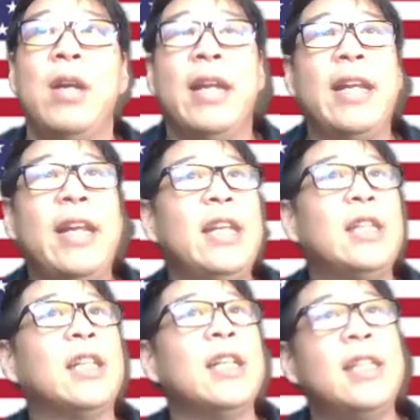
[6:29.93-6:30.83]
he's
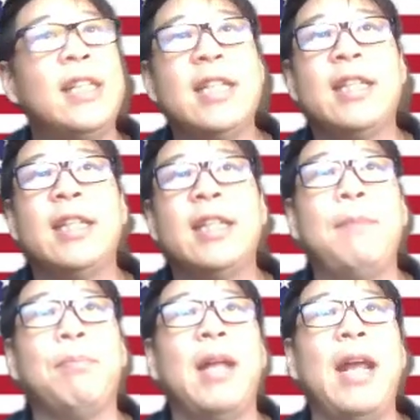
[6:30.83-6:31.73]
consistently
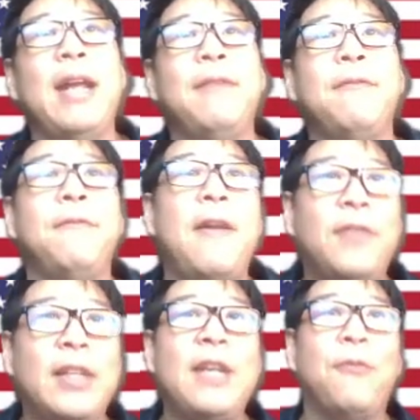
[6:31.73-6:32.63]
played
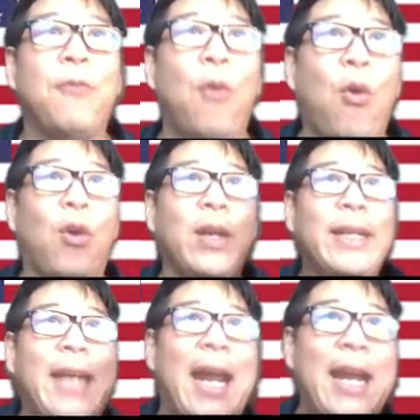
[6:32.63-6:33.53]
54
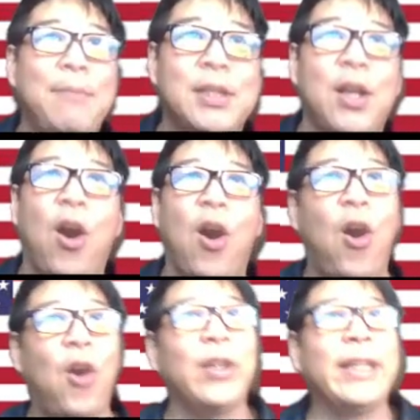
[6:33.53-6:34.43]
games
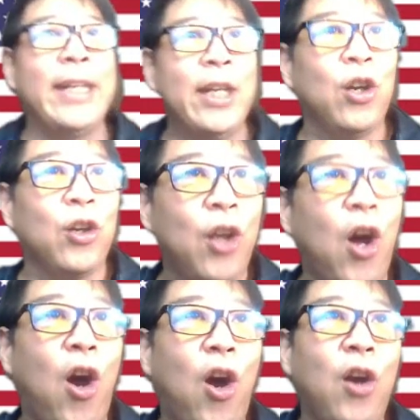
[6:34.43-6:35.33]
all year long.